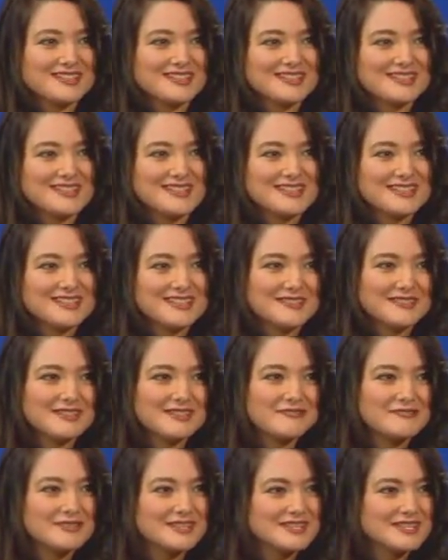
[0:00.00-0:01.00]

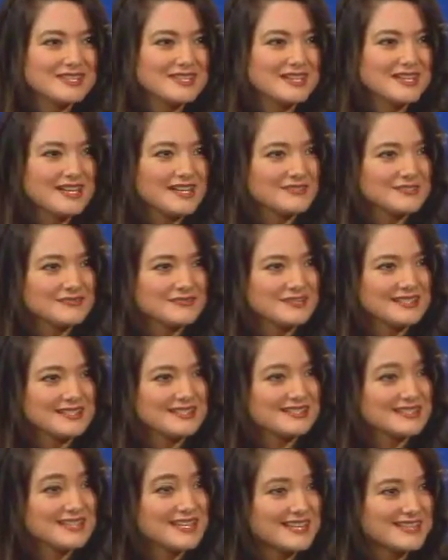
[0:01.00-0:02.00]
they feel it's a kind of
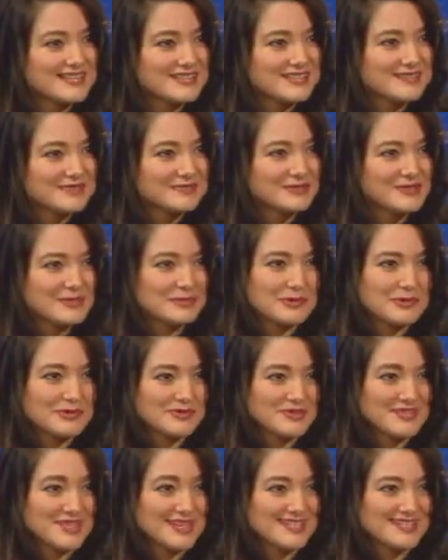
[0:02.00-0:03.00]
little death for a
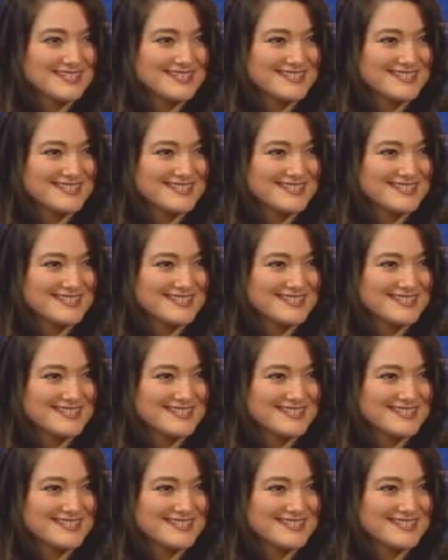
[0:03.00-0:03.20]
project.